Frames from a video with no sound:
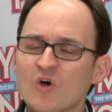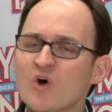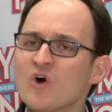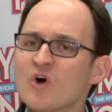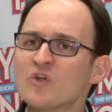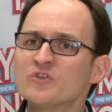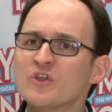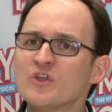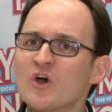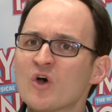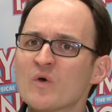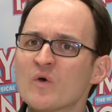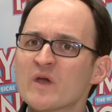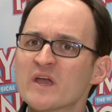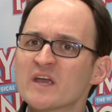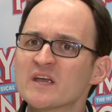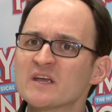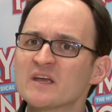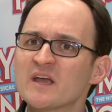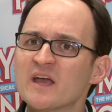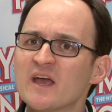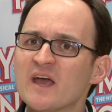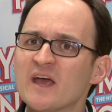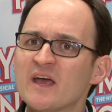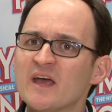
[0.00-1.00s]
all
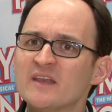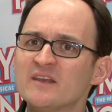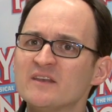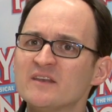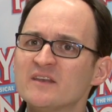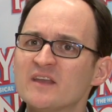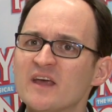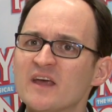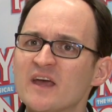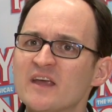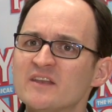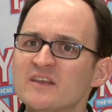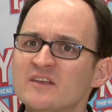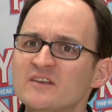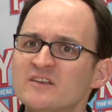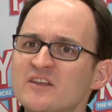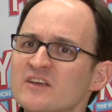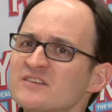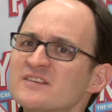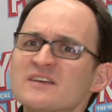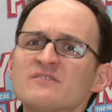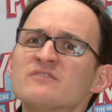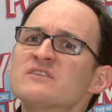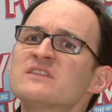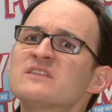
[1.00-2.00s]
knowing and, and
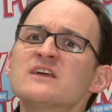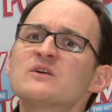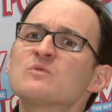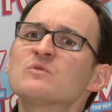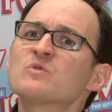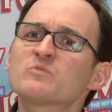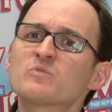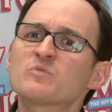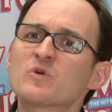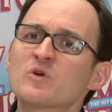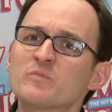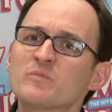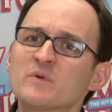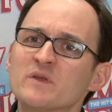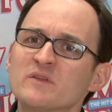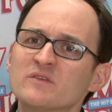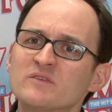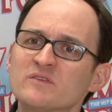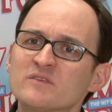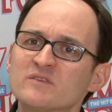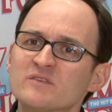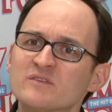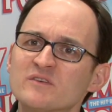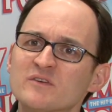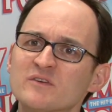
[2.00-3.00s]
does everything with
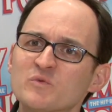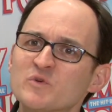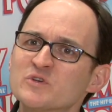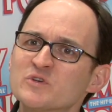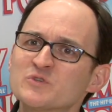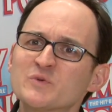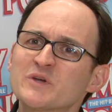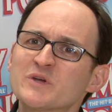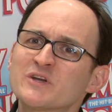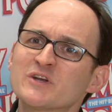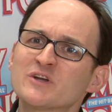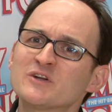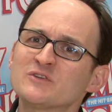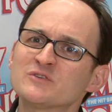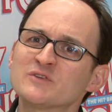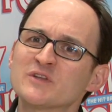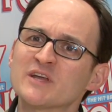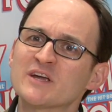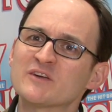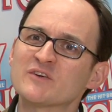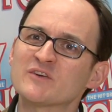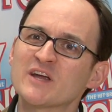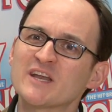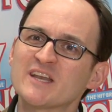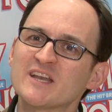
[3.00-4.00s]
purpose. Wish we could all do
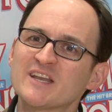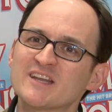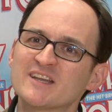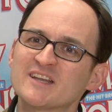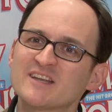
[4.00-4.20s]
that, right?